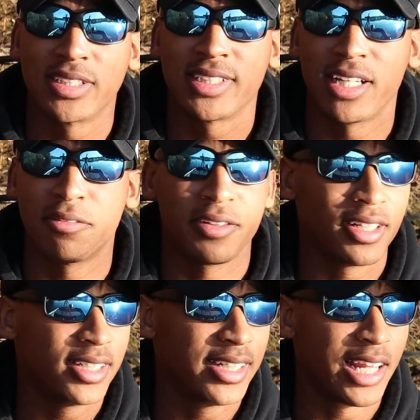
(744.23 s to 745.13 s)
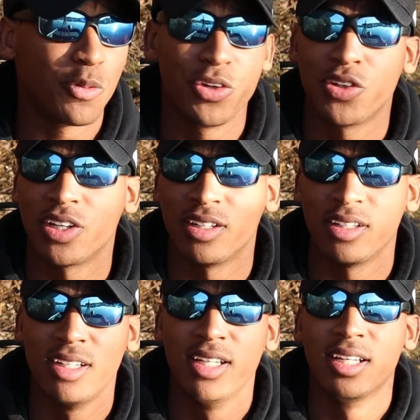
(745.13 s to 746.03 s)
instead of a day where you can
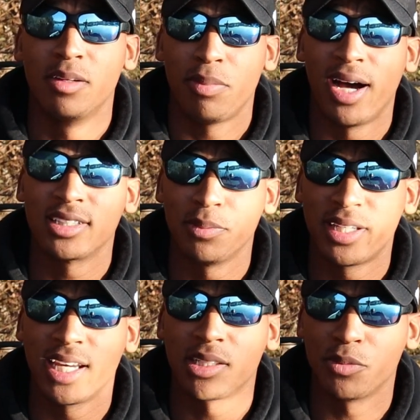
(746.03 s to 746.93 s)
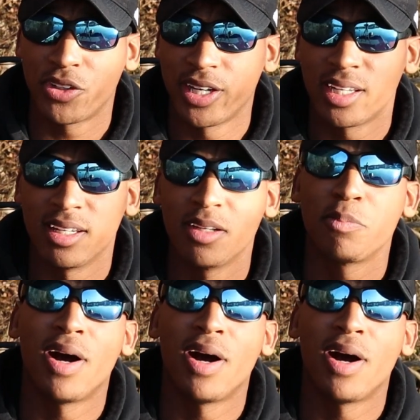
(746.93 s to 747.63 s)
possibly catch them cranking,